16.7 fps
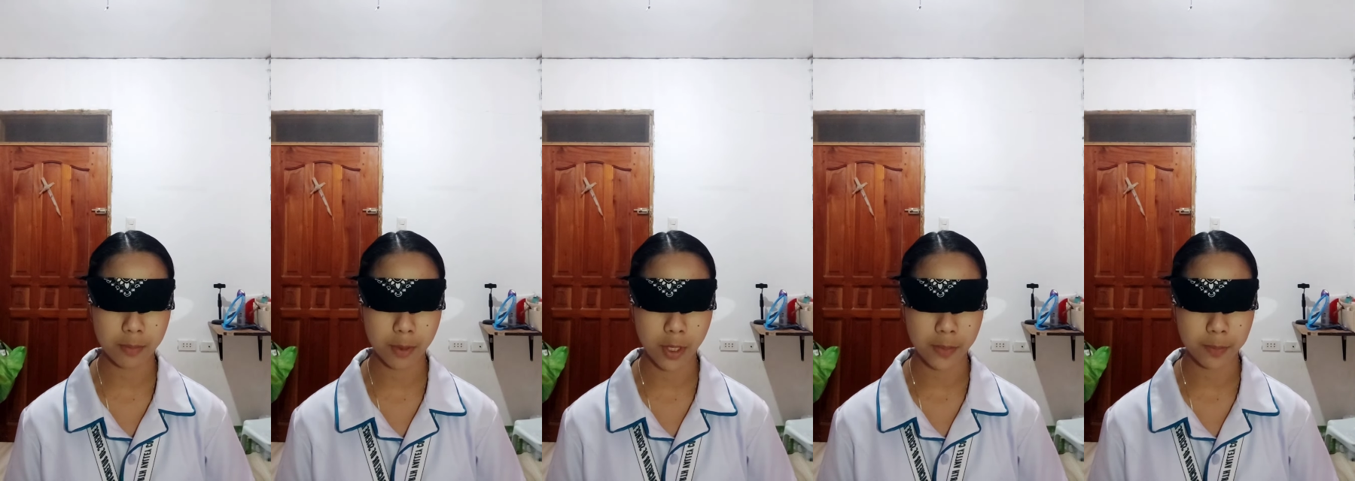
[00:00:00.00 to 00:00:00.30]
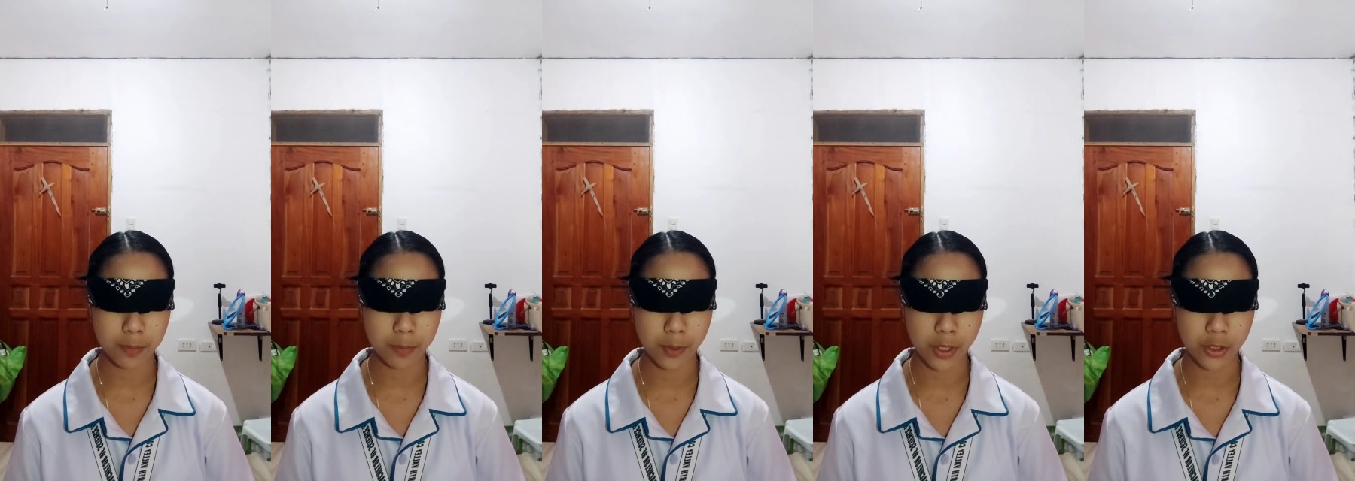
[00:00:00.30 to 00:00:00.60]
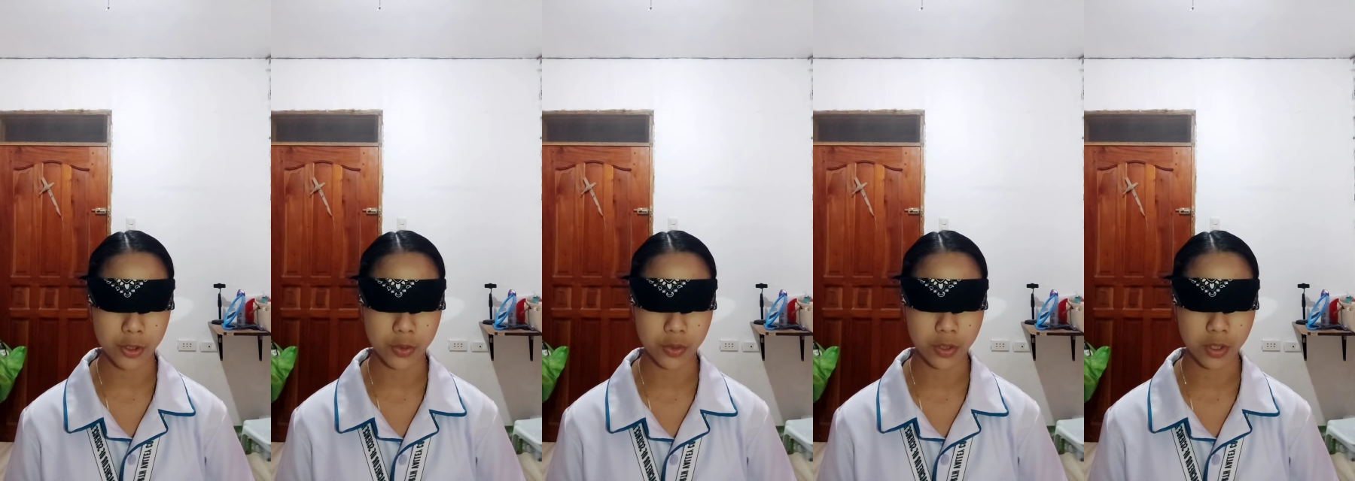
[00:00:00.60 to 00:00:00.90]
blood
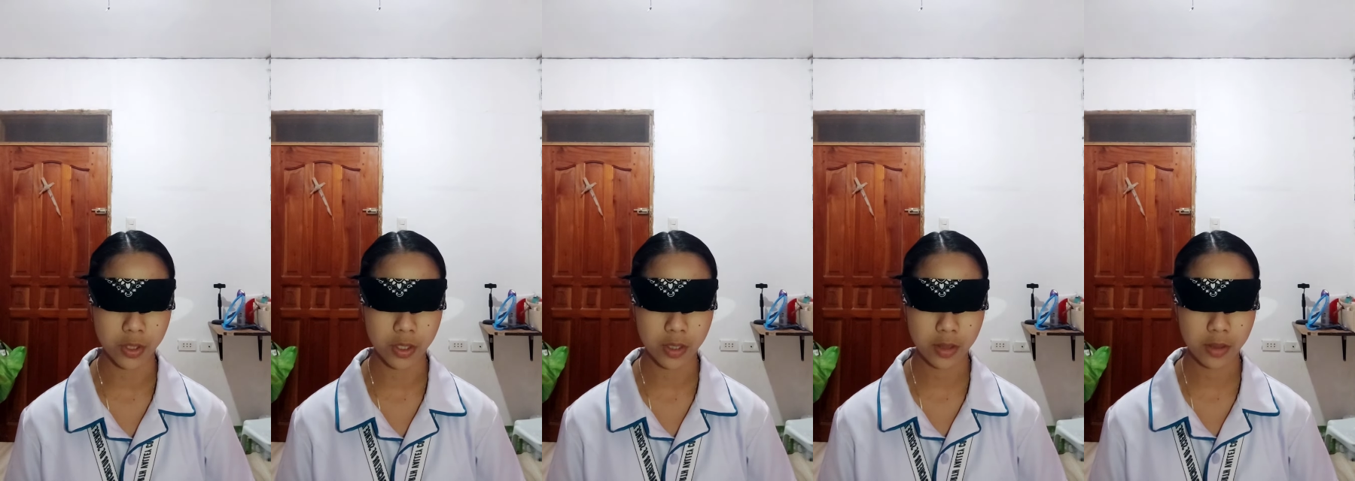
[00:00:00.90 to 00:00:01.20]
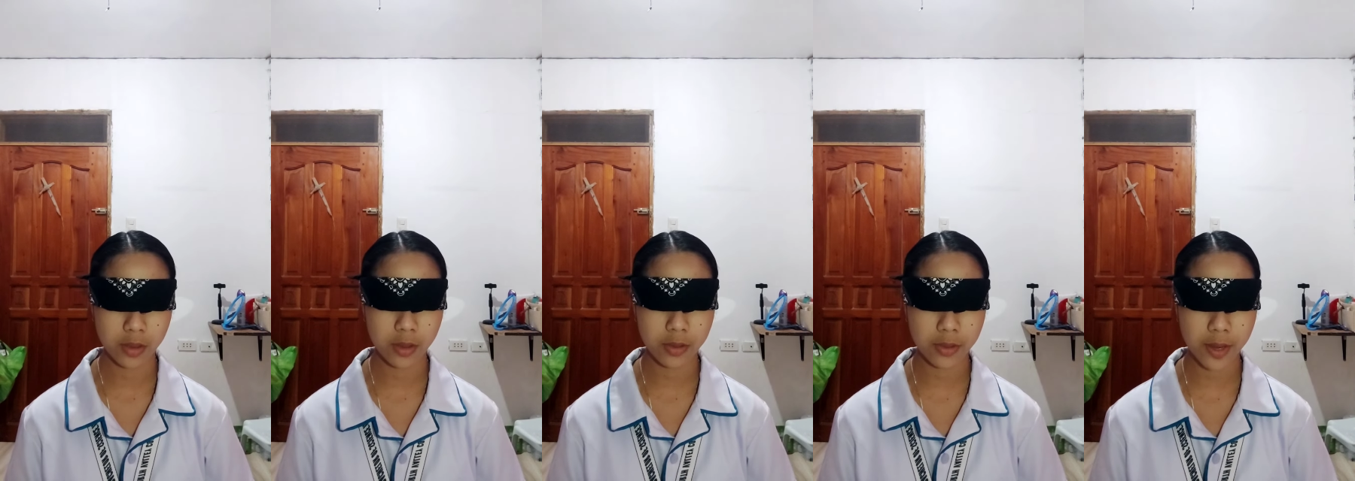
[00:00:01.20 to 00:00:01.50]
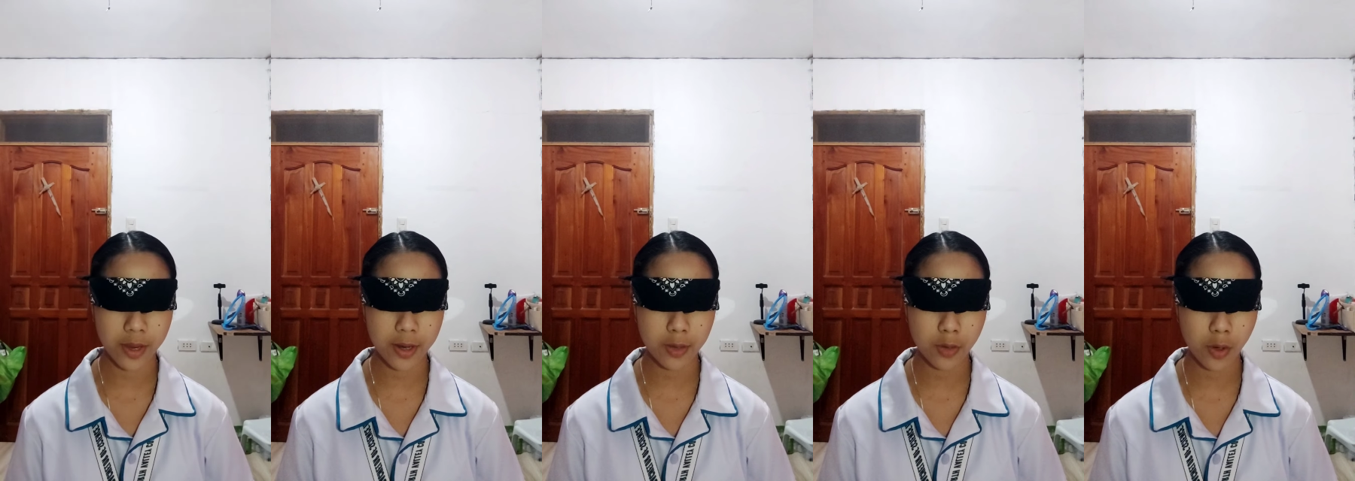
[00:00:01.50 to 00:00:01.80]
pressure. The
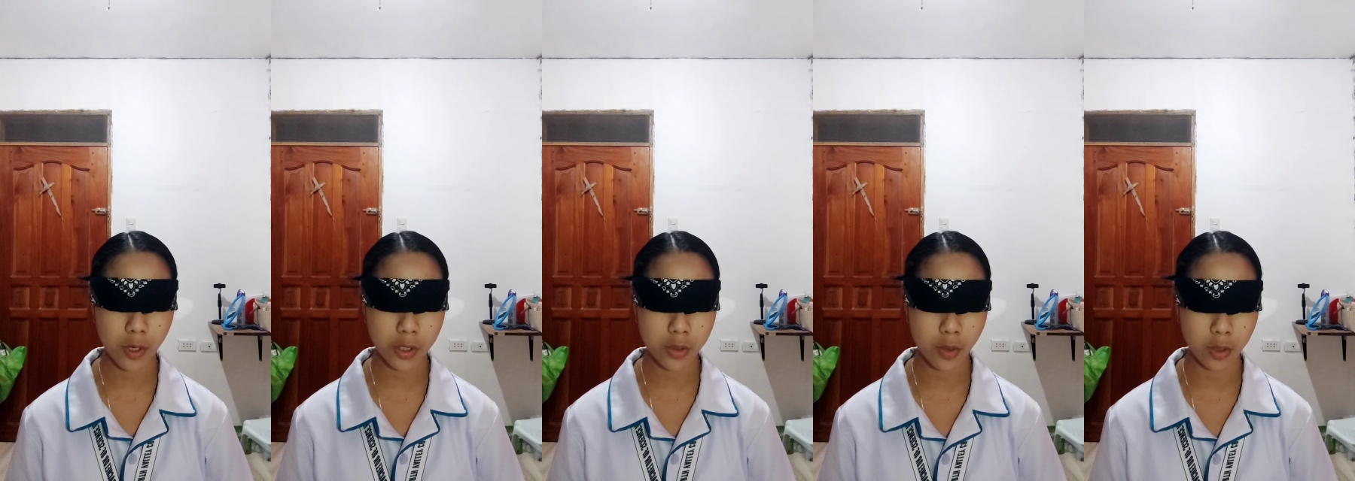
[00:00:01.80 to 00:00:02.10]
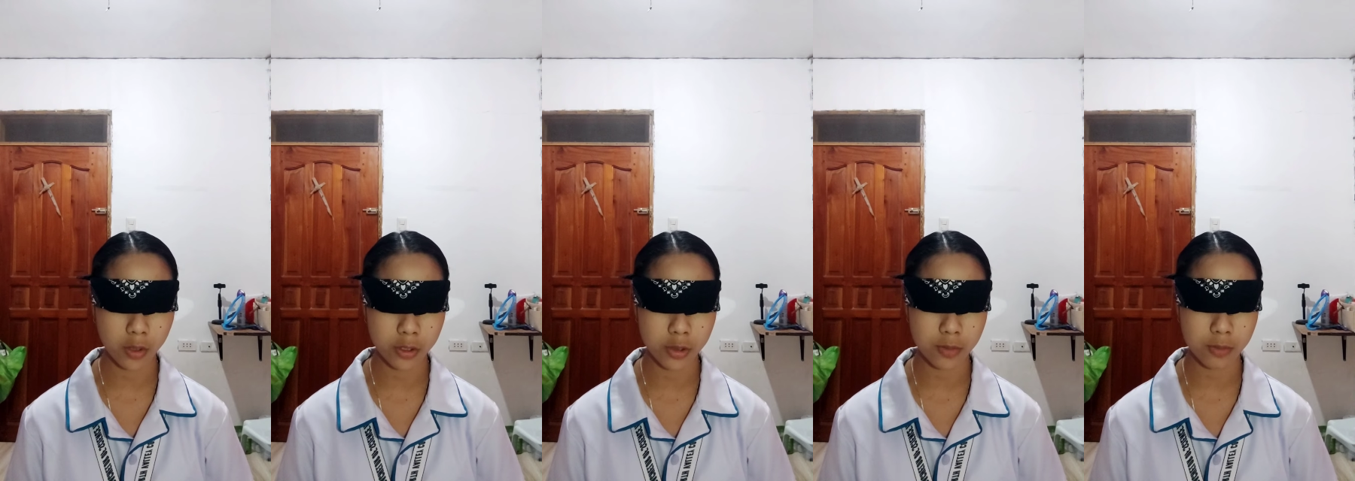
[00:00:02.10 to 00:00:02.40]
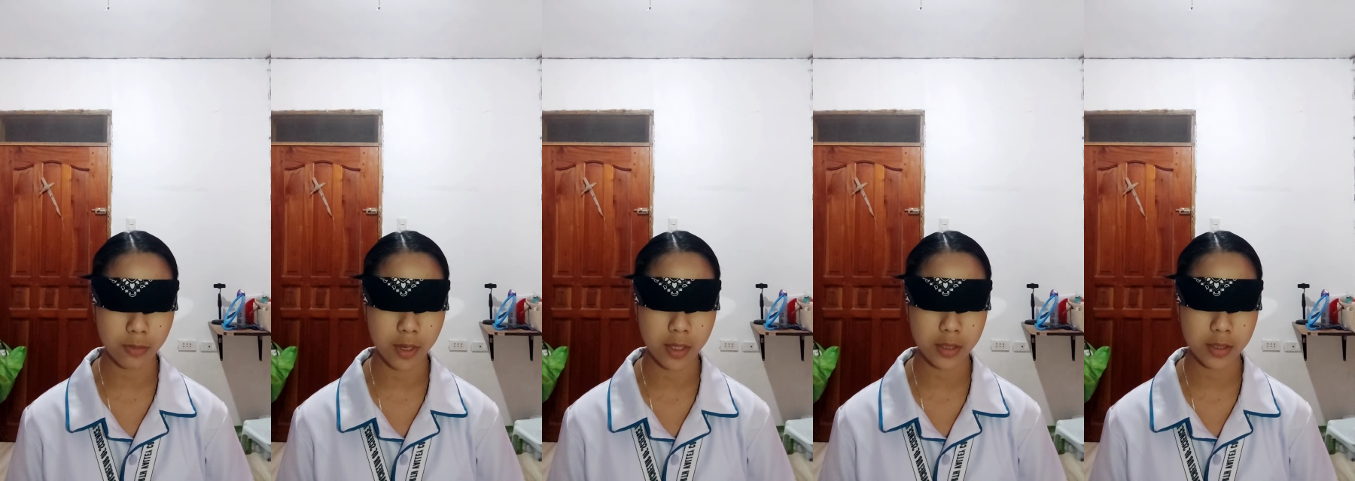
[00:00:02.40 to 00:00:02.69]
thyroid also
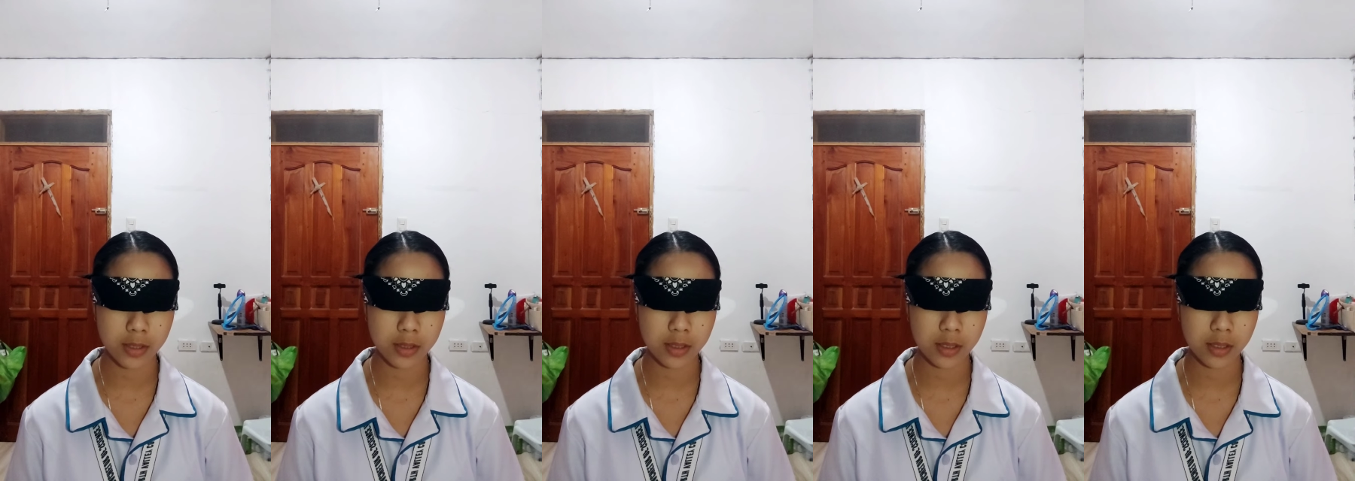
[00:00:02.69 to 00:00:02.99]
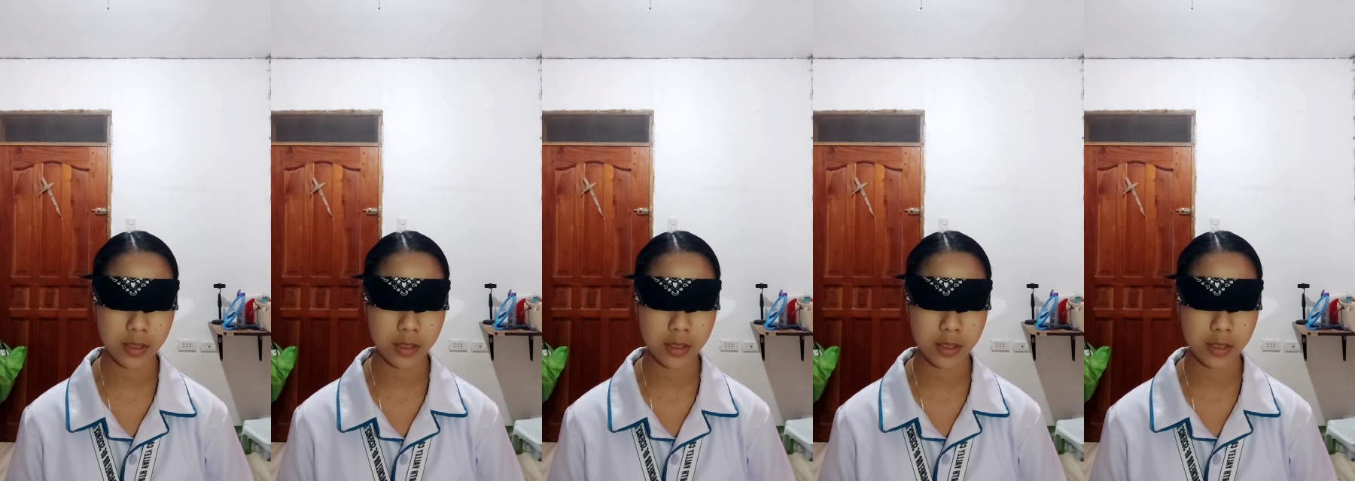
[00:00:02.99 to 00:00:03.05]
makes